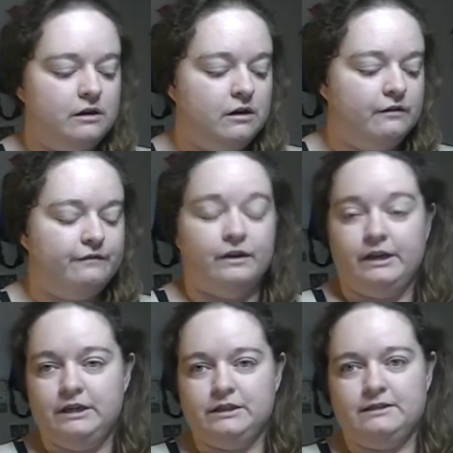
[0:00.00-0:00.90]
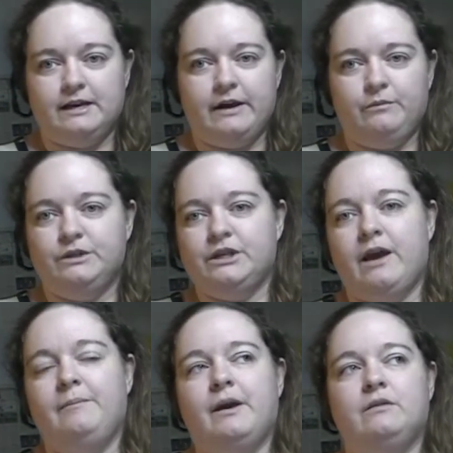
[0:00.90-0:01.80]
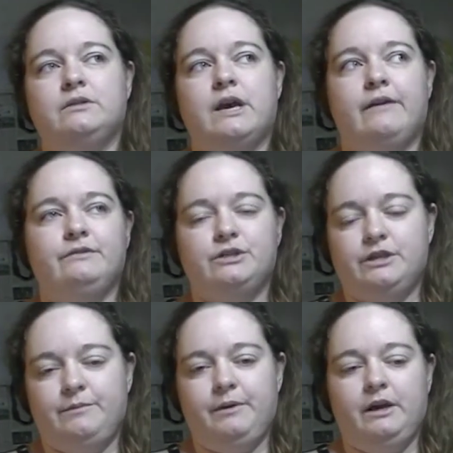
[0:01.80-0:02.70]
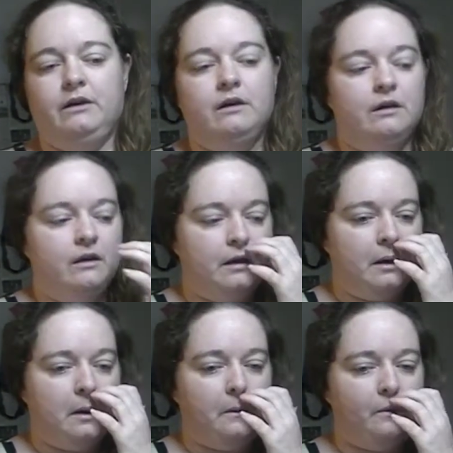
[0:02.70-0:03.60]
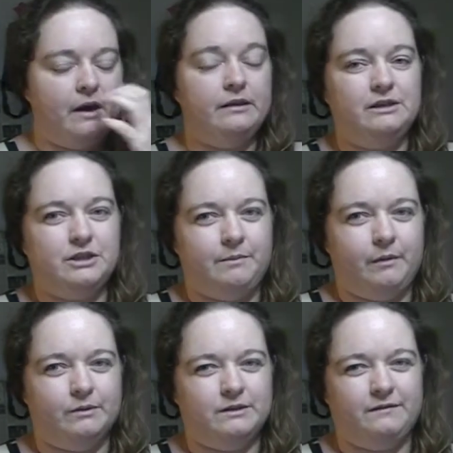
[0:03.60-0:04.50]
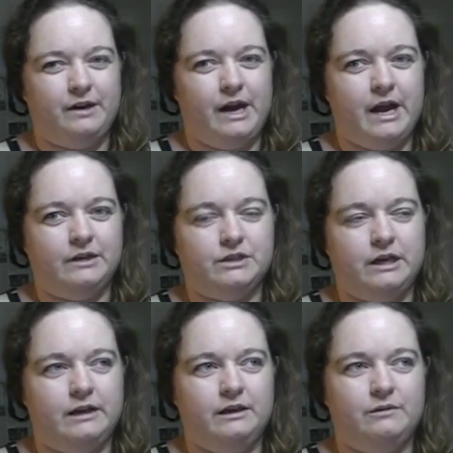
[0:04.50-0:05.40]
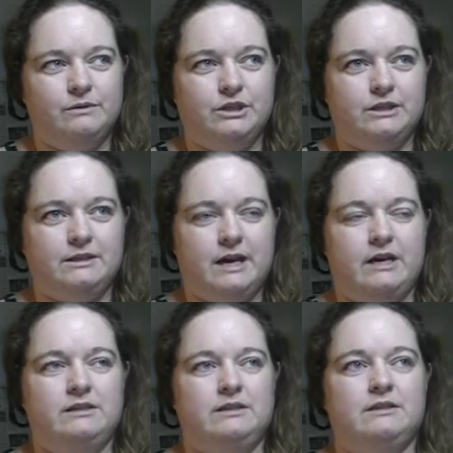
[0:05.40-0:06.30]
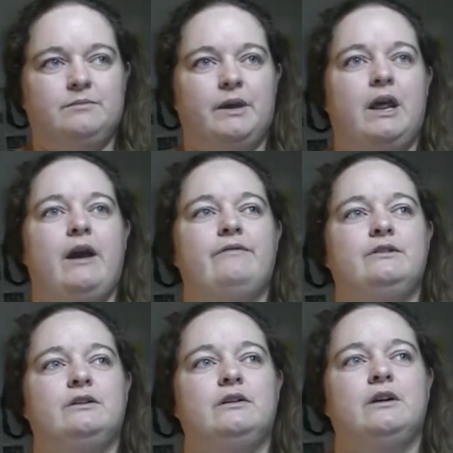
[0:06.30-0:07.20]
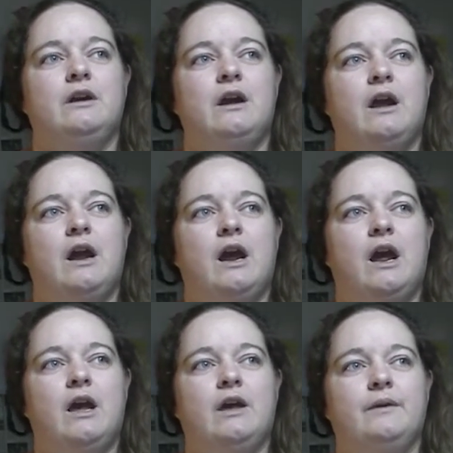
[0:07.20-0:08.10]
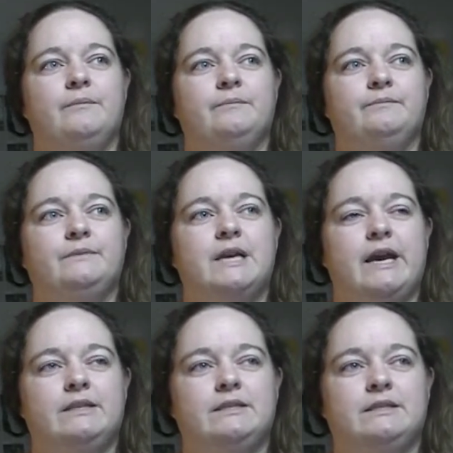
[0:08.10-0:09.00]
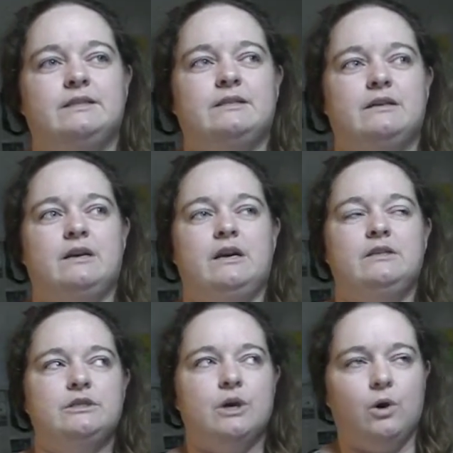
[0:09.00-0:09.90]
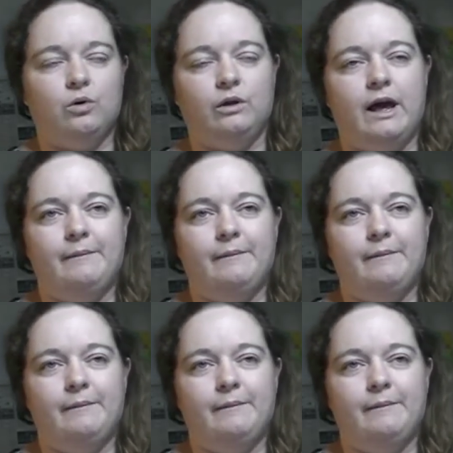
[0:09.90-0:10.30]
for each set, which came out after shipping. I think shipping was free, actually. I think it was just taxes. But after taxes, in total, I